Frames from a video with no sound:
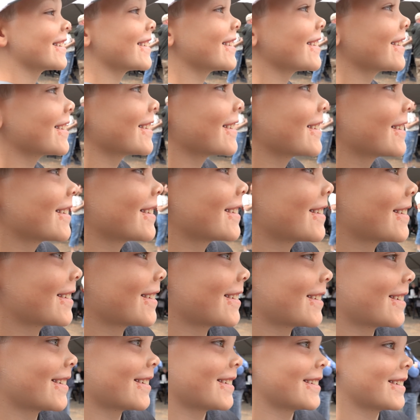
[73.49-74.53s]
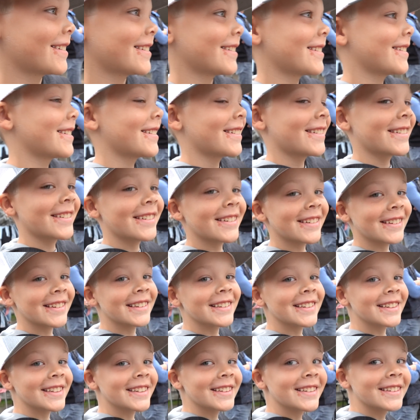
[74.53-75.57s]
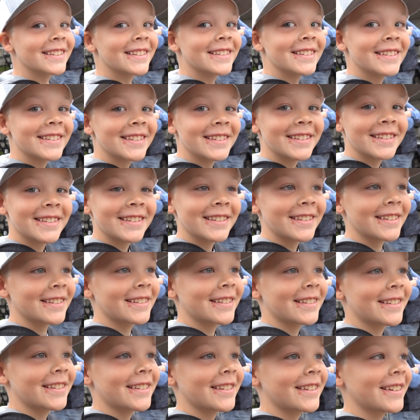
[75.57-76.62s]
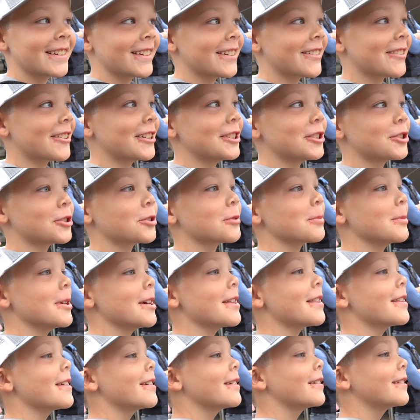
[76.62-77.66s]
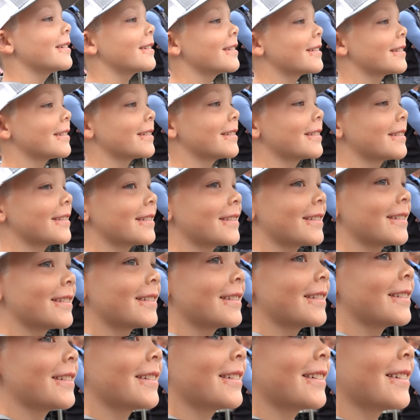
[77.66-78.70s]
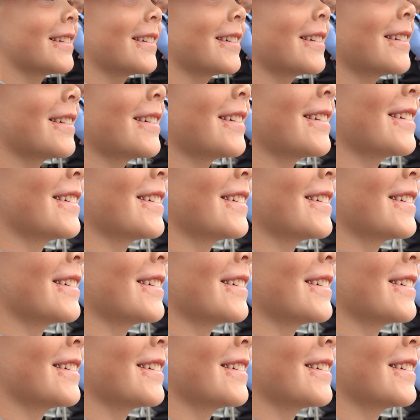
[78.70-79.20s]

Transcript: You want, hey, who's your favorite singer? Granger Smith. And you get to be in one of his music